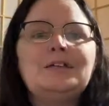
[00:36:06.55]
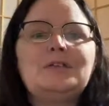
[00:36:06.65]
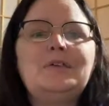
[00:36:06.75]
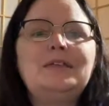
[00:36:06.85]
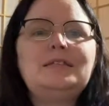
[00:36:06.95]

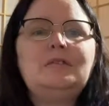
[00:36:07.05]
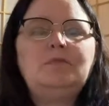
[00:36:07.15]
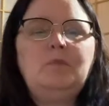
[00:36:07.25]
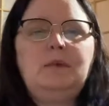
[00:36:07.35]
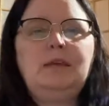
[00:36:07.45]
So that's it
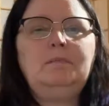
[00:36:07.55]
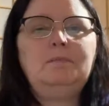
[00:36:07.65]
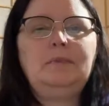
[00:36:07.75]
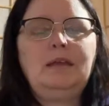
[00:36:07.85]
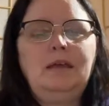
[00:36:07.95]
for me.
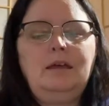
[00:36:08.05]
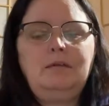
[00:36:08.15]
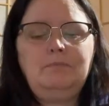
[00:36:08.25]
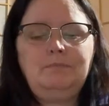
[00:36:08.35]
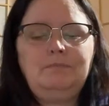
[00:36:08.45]

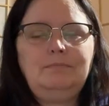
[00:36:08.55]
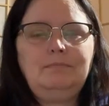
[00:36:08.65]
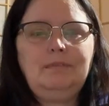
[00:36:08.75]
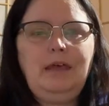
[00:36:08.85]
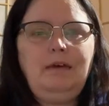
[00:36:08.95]
Um,
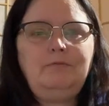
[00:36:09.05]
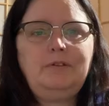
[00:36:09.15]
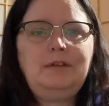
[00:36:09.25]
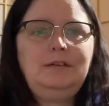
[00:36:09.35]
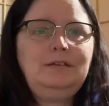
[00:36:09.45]
have
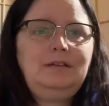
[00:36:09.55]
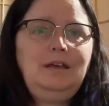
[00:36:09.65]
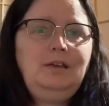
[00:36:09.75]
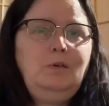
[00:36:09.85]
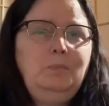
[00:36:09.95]
fun, and
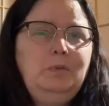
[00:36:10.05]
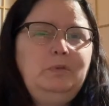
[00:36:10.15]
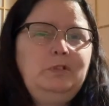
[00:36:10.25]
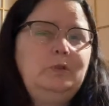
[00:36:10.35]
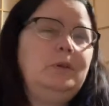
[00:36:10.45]
I hope you
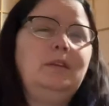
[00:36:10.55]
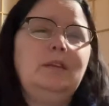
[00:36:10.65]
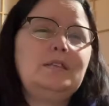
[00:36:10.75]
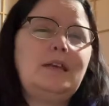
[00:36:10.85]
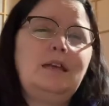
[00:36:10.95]
enjoyed
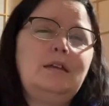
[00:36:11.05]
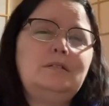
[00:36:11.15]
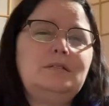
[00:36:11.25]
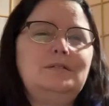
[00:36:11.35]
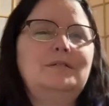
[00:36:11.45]
this, I
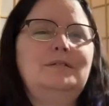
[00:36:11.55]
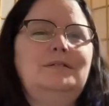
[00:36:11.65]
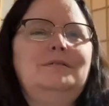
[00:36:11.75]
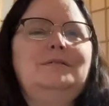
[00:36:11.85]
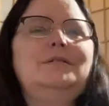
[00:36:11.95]

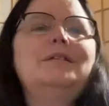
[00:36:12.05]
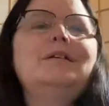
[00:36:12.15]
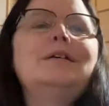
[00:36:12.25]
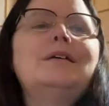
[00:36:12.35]
guess.